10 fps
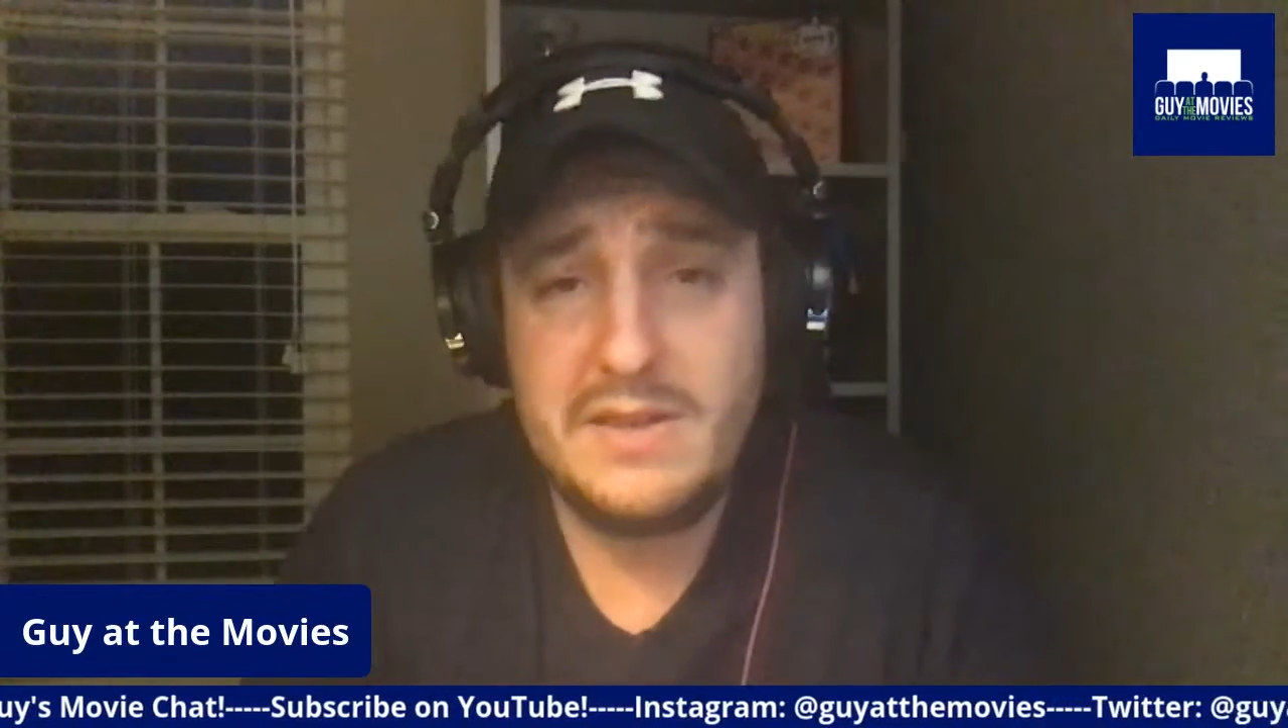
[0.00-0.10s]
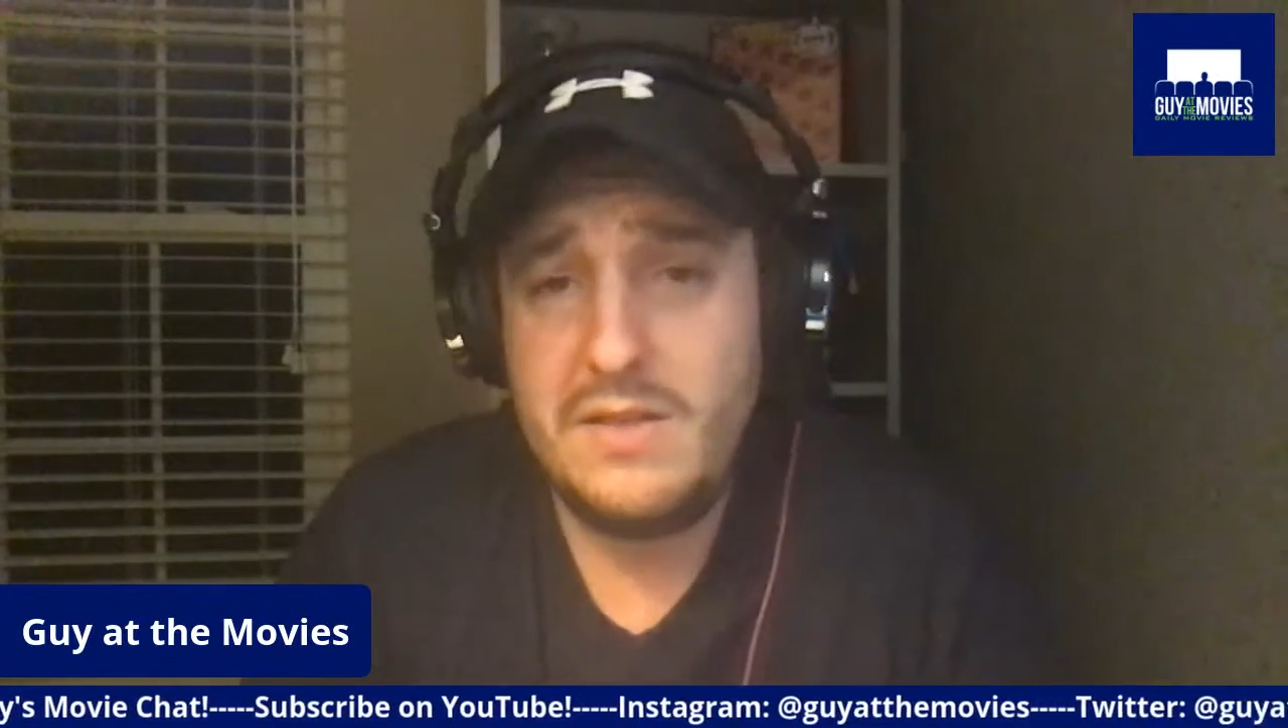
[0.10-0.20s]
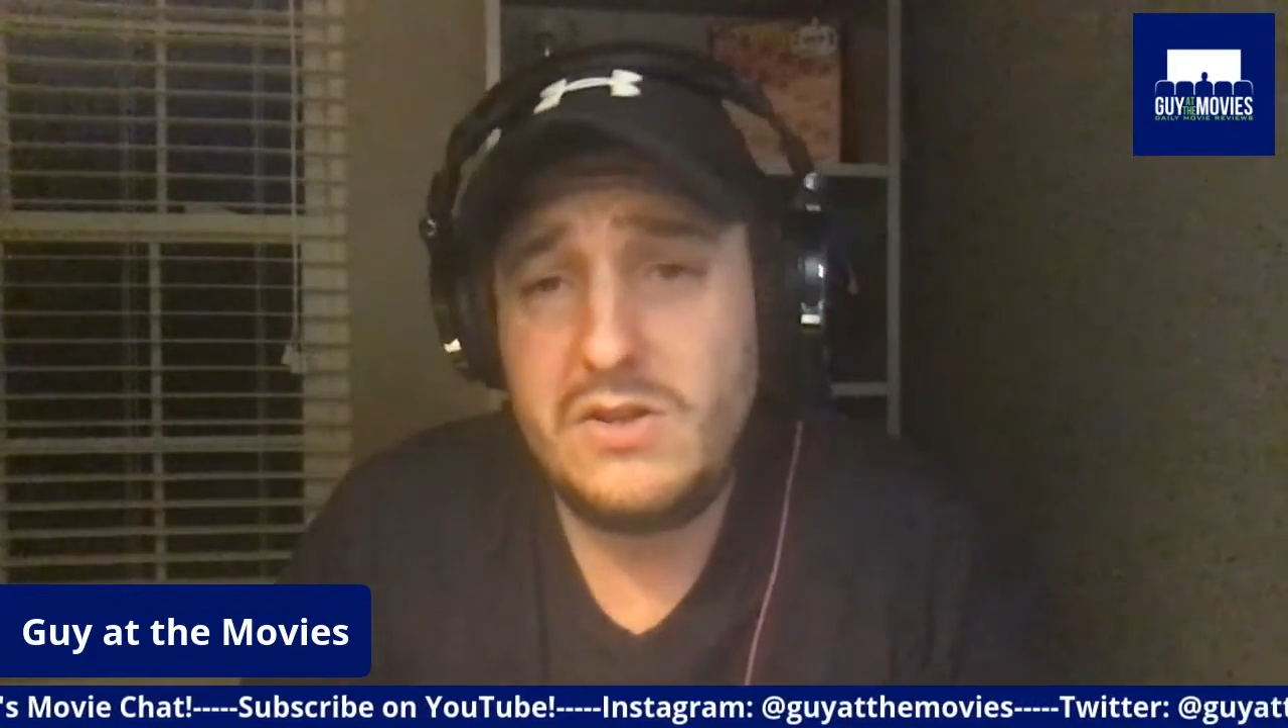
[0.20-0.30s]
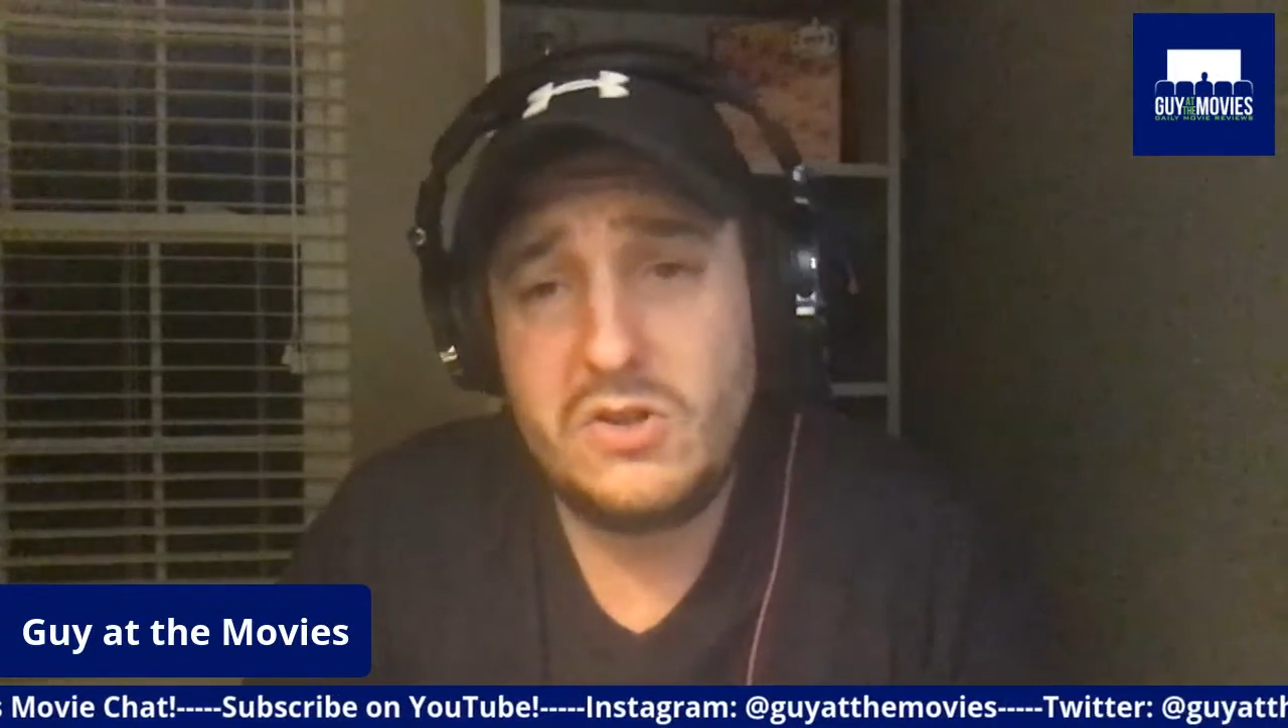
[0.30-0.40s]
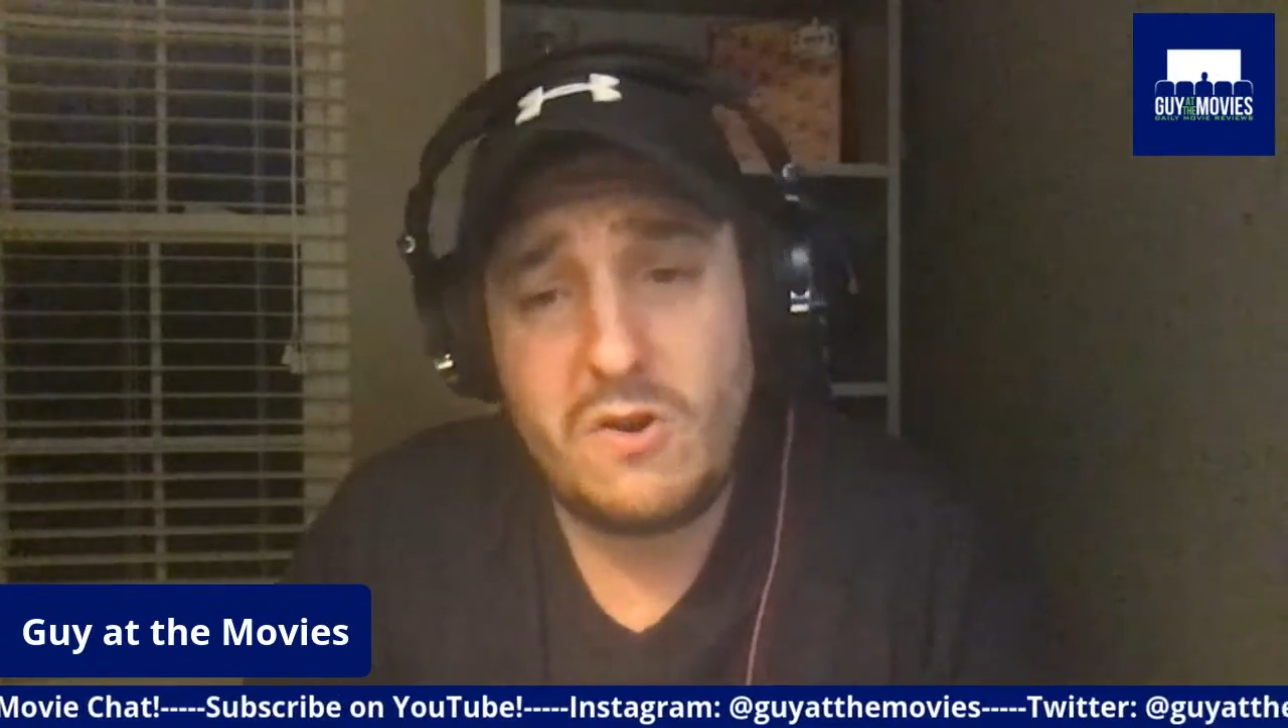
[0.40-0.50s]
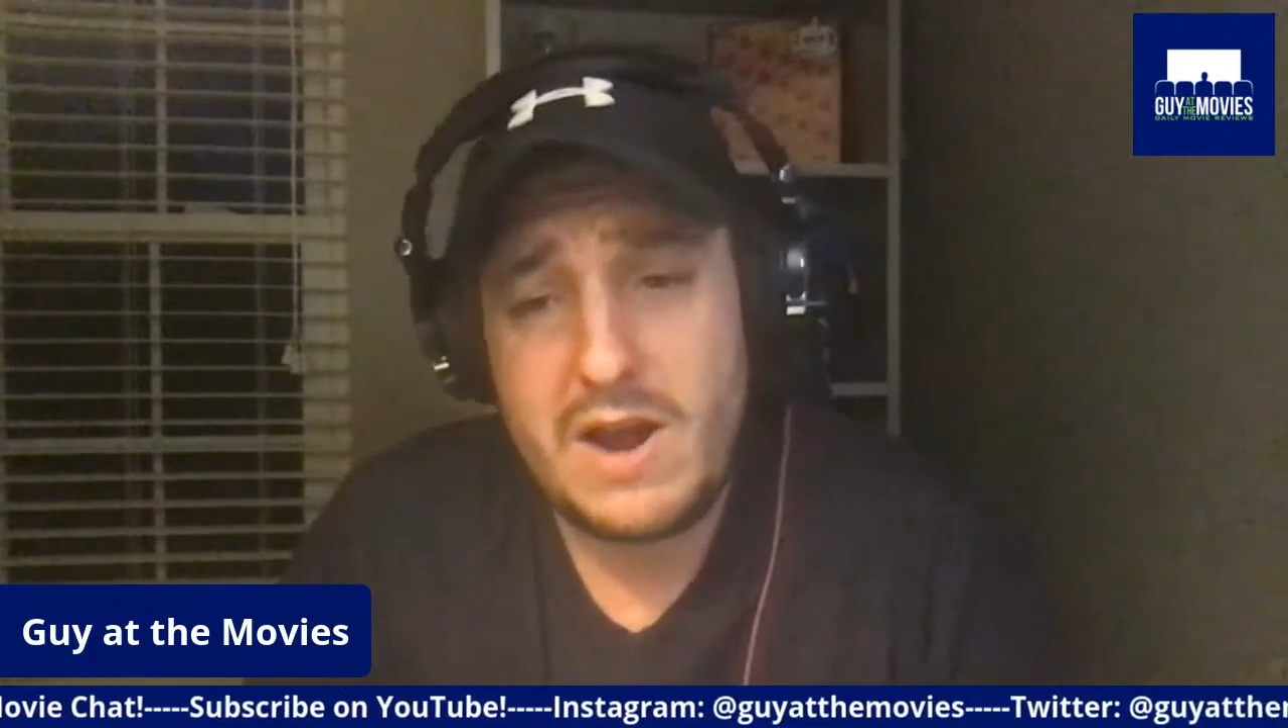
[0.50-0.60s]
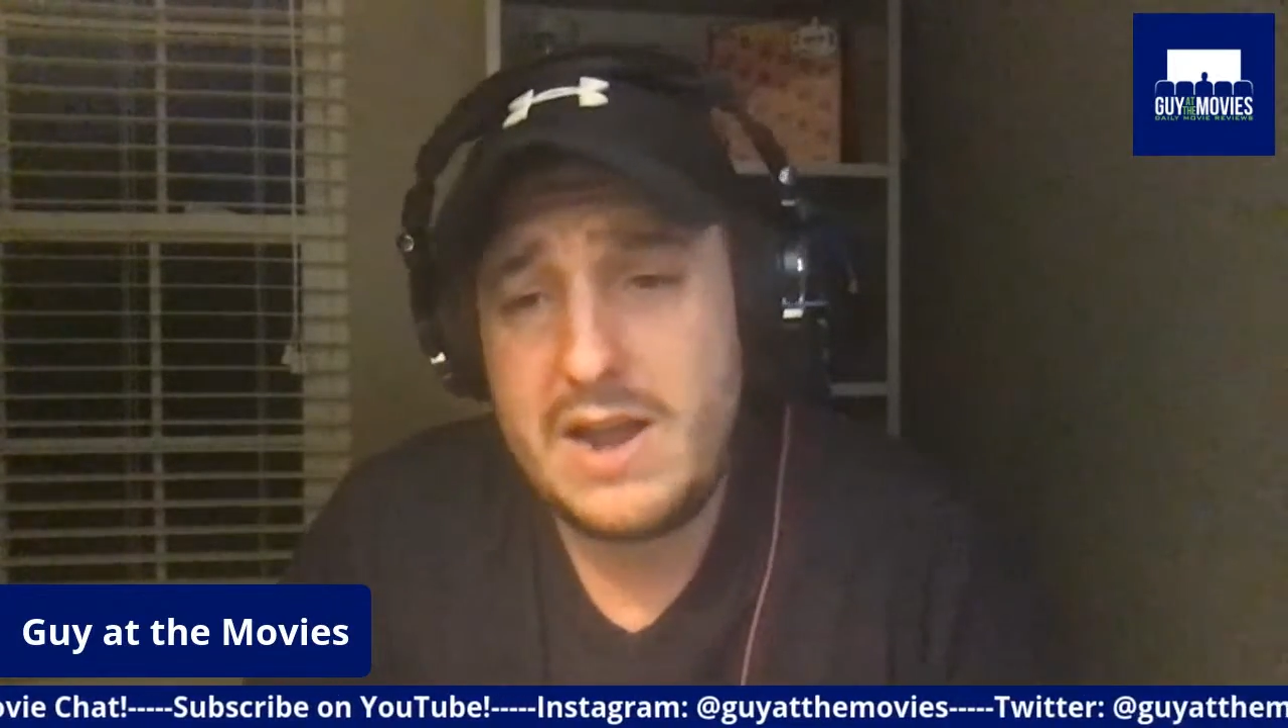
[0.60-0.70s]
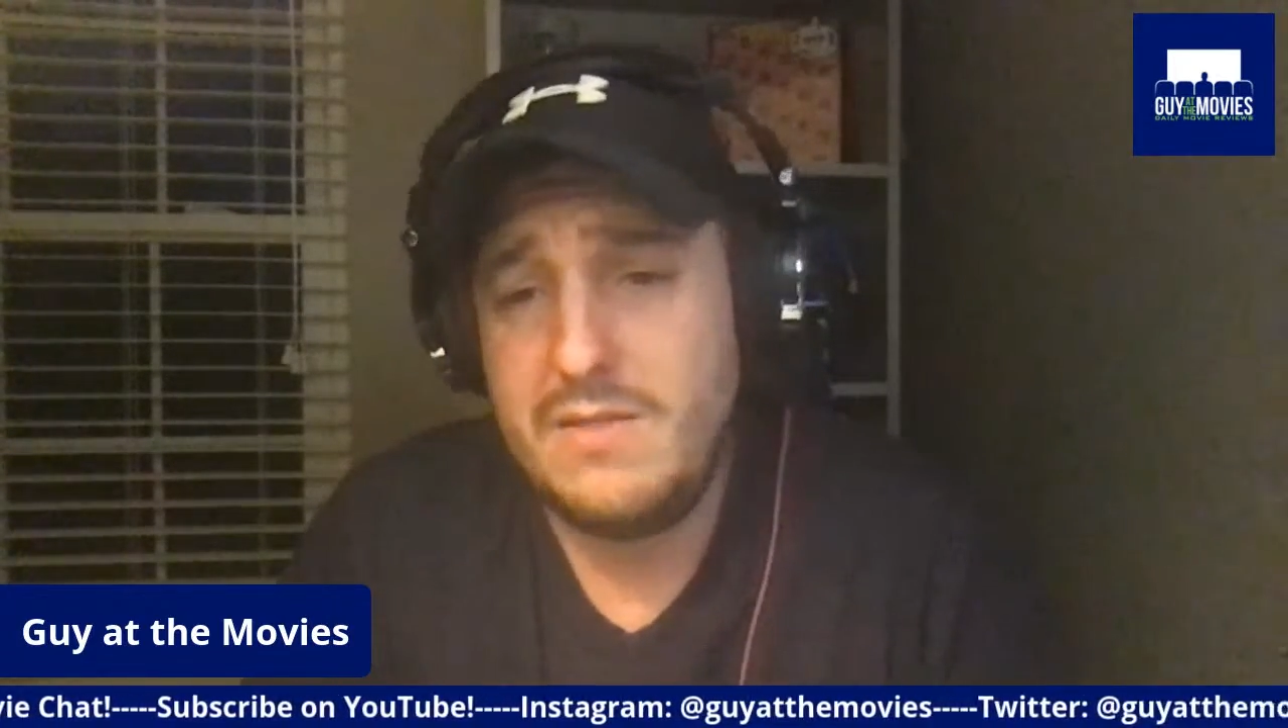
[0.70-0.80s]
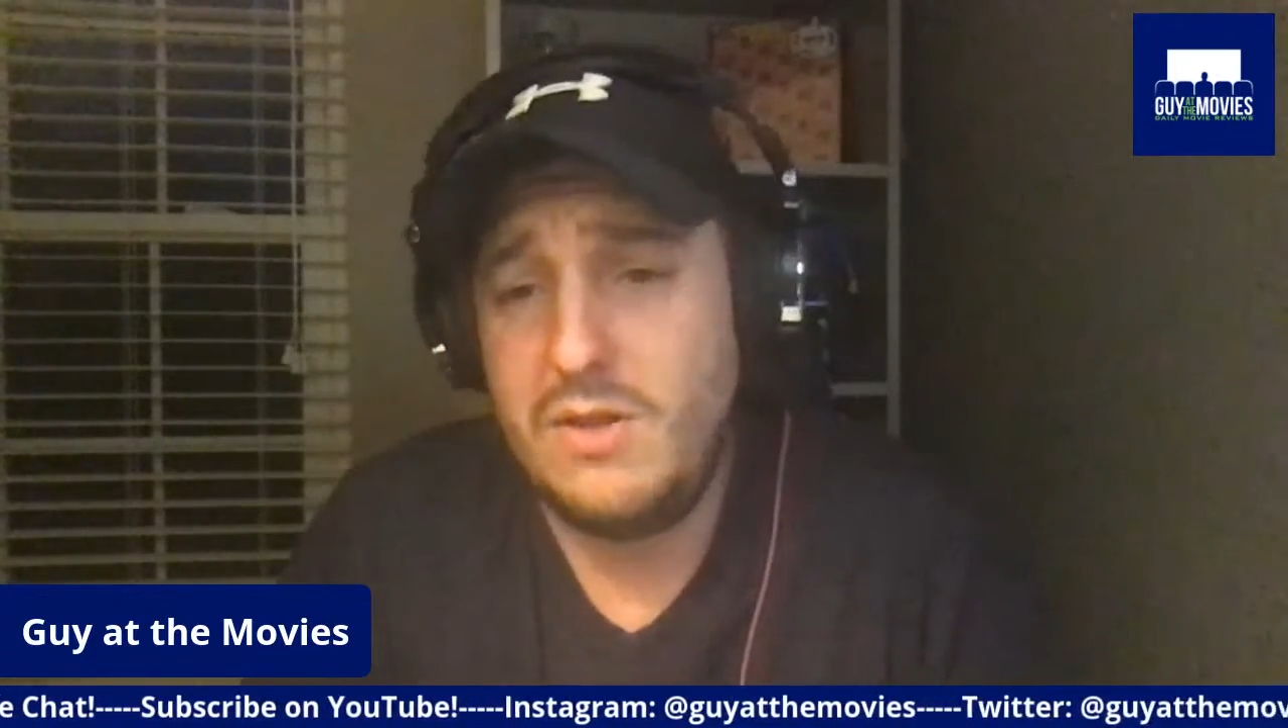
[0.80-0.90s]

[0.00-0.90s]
looks great.